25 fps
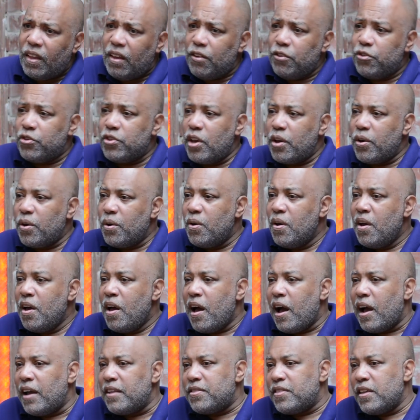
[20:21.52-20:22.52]
So
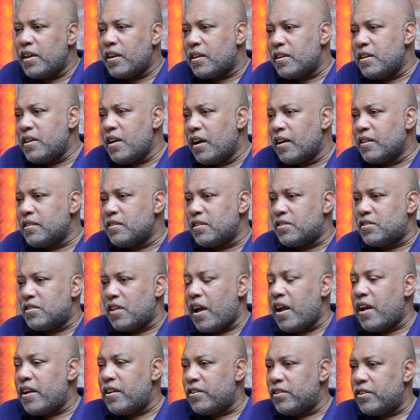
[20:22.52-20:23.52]
I think young
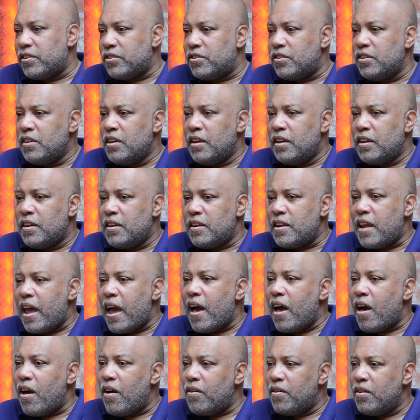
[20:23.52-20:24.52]
designers
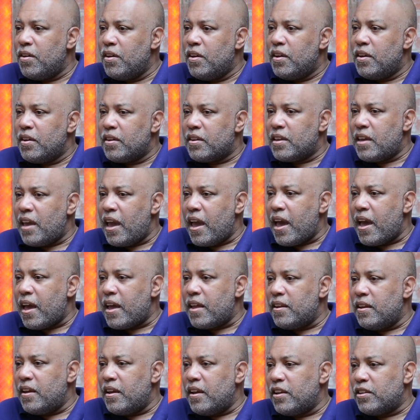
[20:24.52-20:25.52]
now
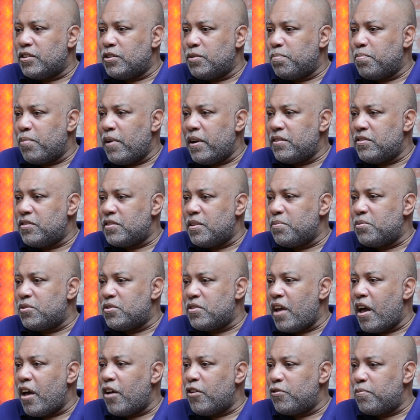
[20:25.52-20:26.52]
can express
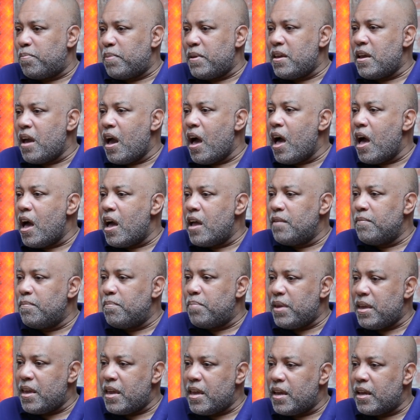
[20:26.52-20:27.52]
themselves beyond
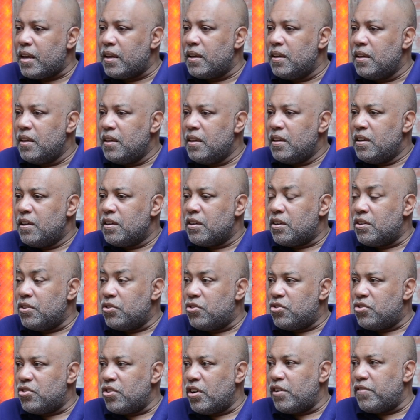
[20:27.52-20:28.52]
being
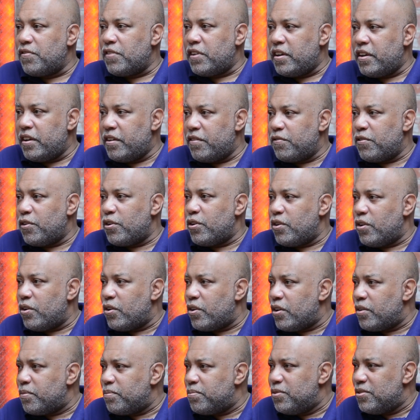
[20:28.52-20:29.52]
conservative
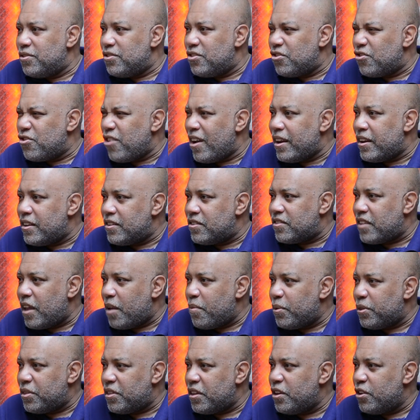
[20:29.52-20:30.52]
or just trying to stay
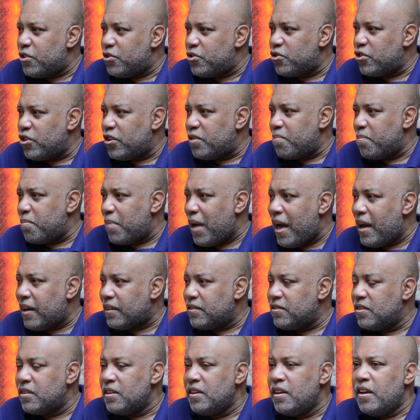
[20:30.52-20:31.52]
within a certain
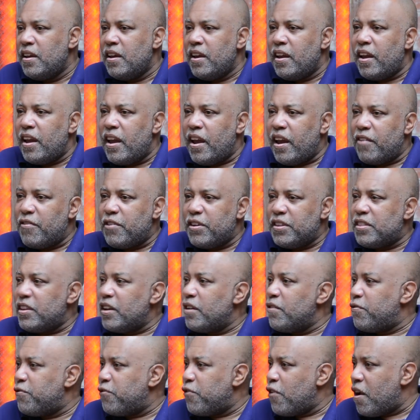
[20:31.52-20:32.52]
box. Yes.
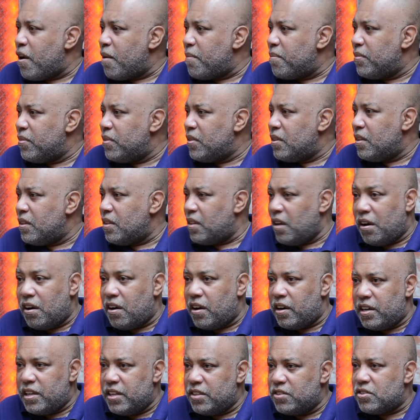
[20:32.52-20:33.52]
Everything from the
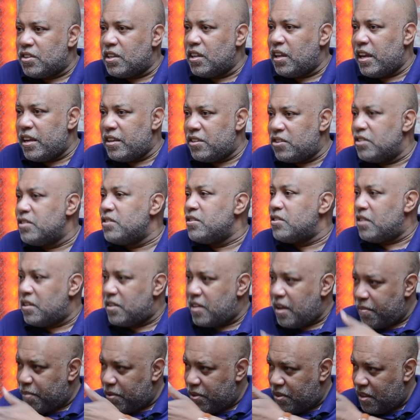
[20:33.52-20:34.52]
art installations, the
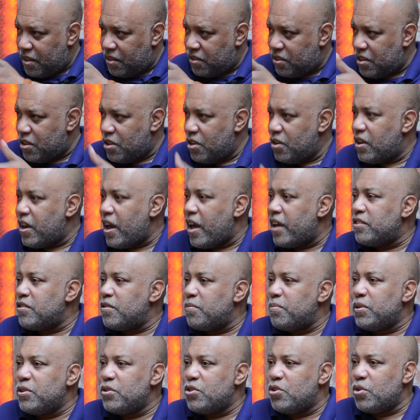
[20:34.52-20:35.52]
type of things that you guys
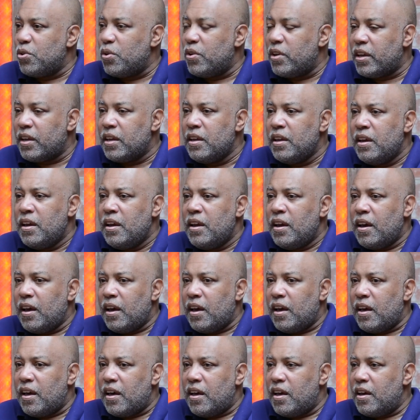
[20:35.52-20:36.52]
have been doing,
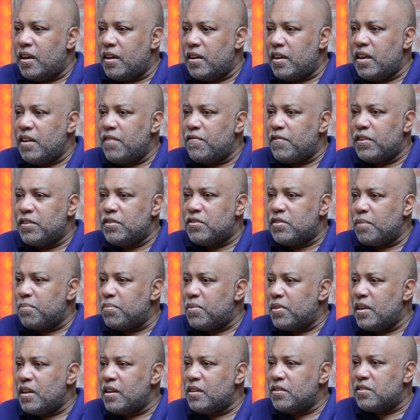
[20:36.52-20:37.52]
even some
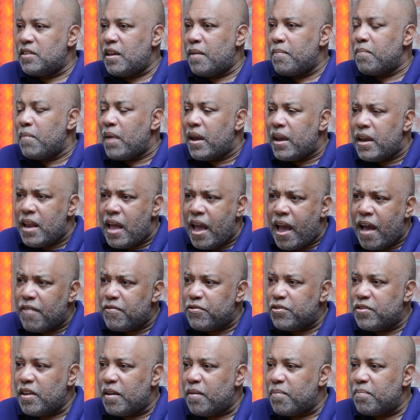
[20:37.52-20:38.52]
things that might
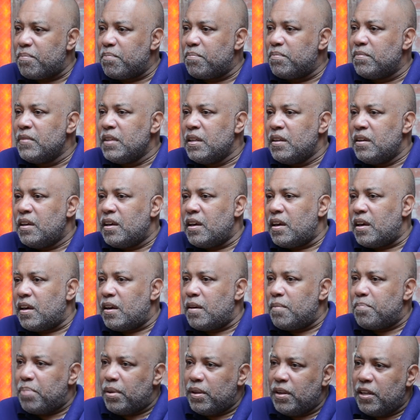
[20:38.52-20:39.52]
have some
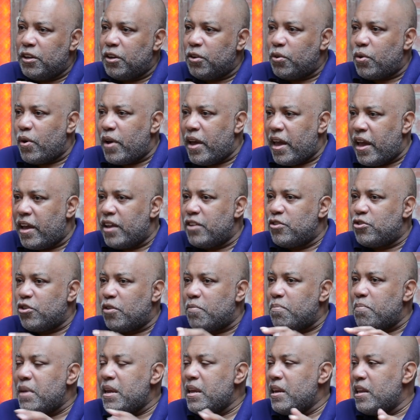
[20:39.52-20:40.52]
political edge or
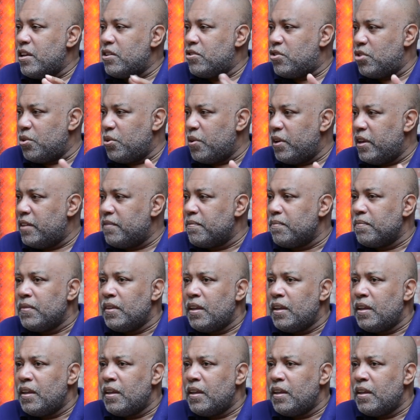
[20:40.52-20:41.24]
meaning to it.